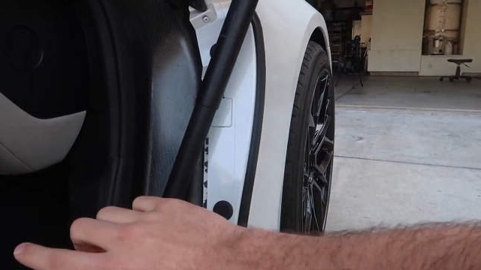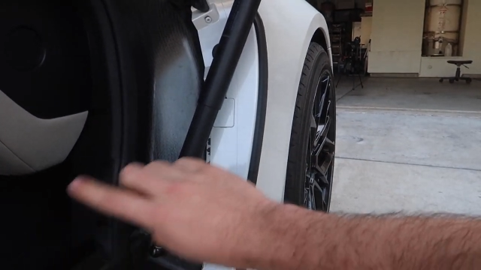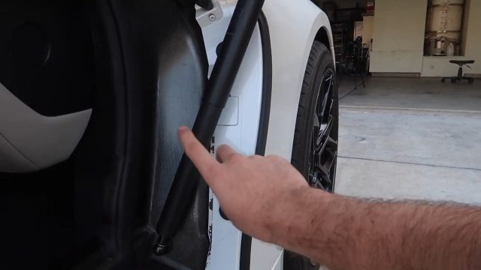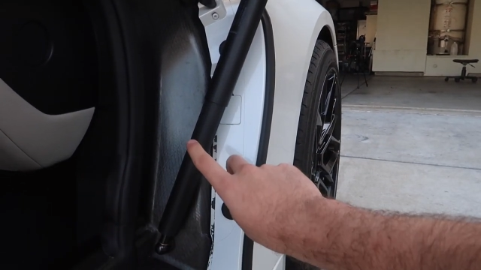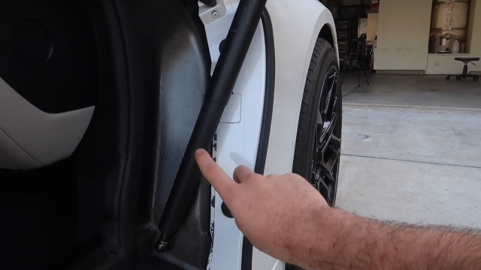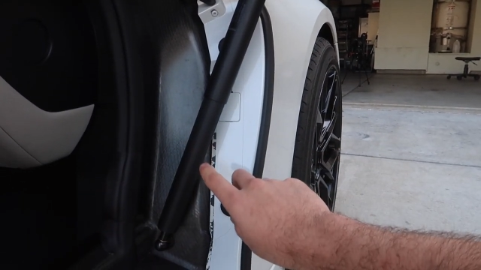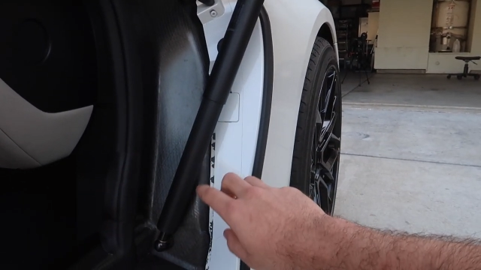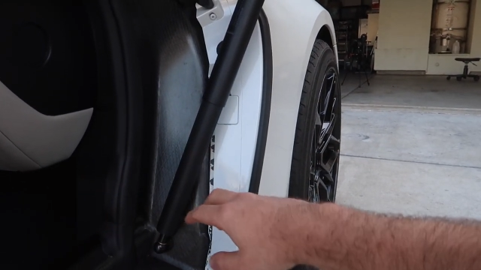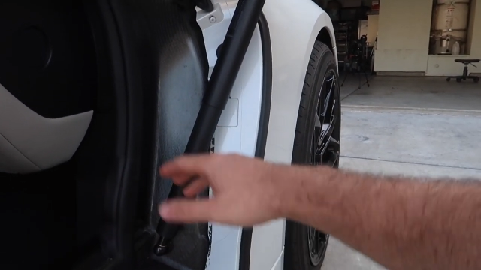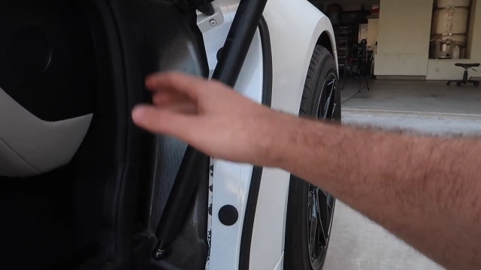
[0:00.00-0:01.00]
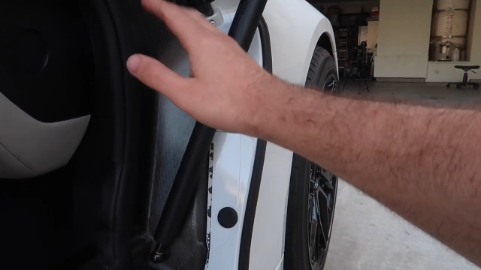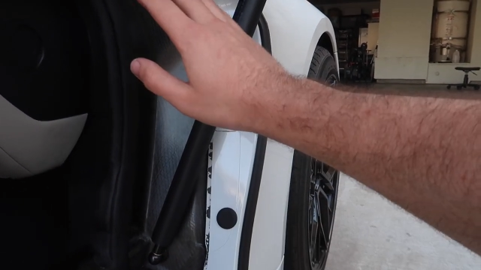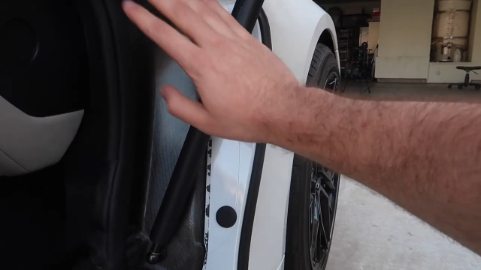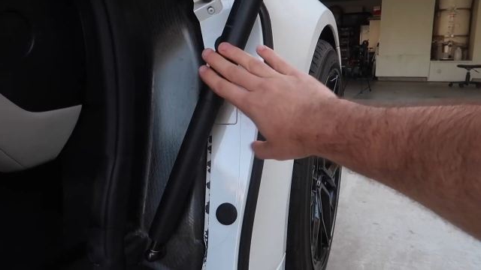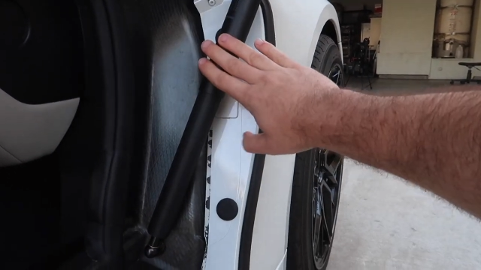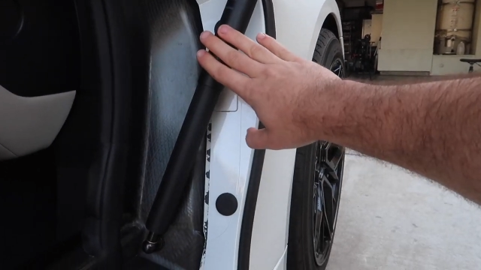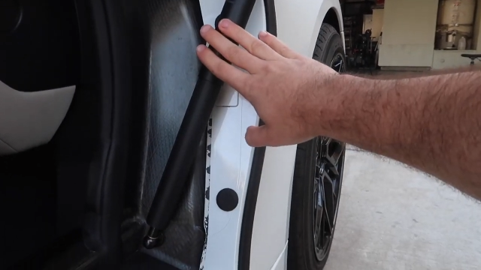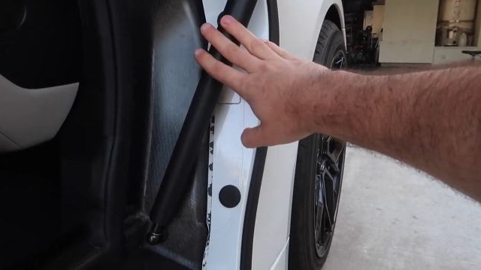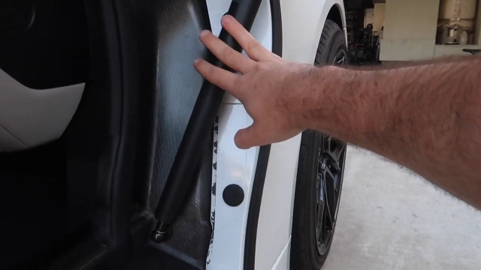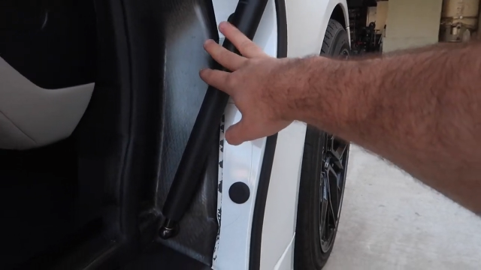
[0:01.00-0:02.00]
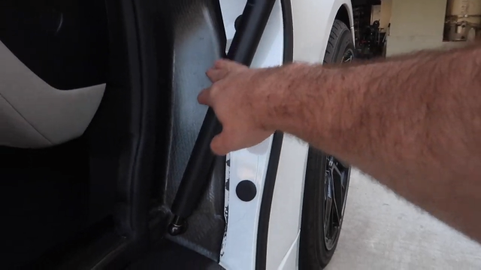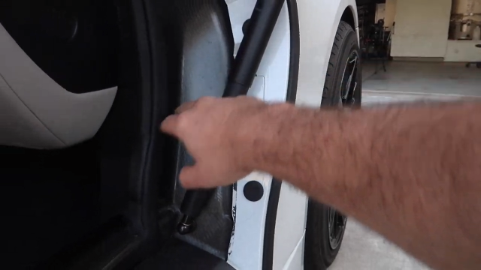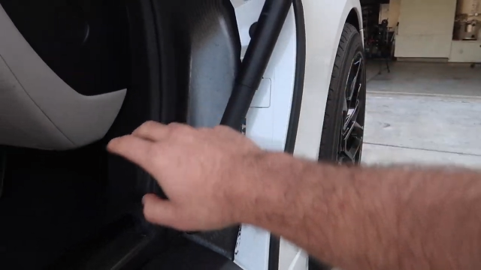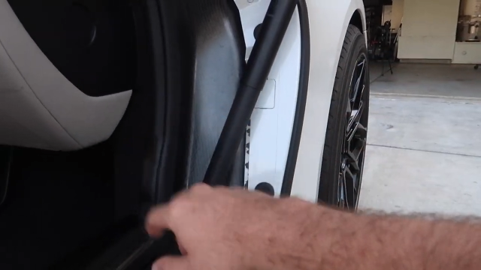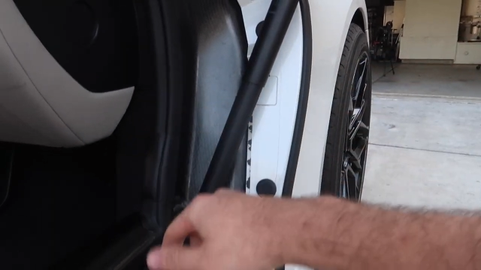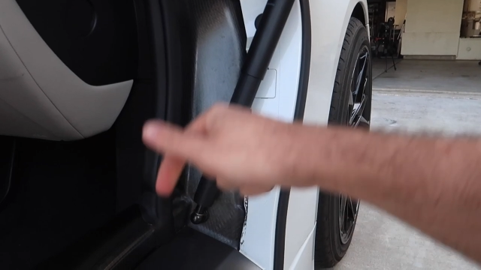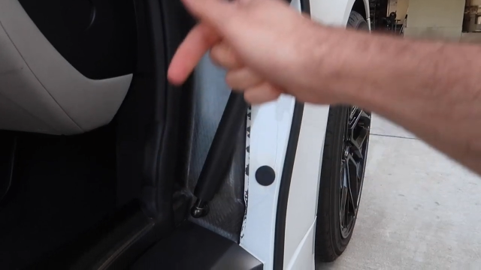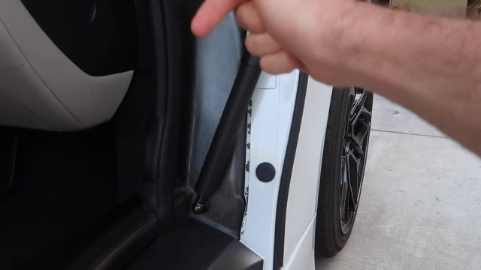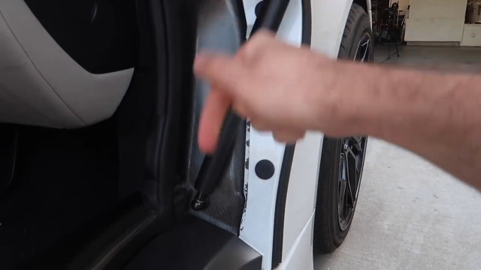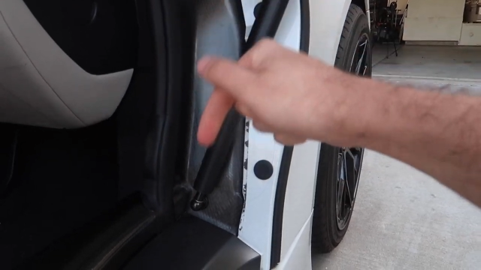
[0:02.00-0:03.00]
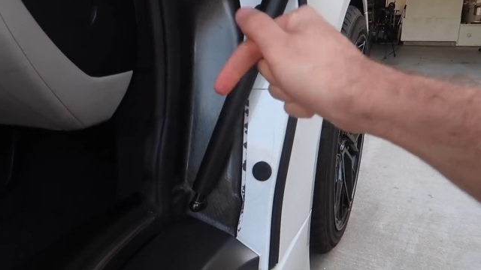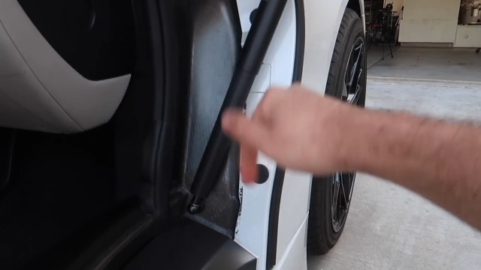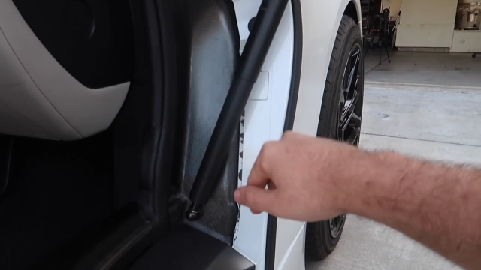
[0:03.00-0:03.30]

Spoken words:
[unreadable: no face in view]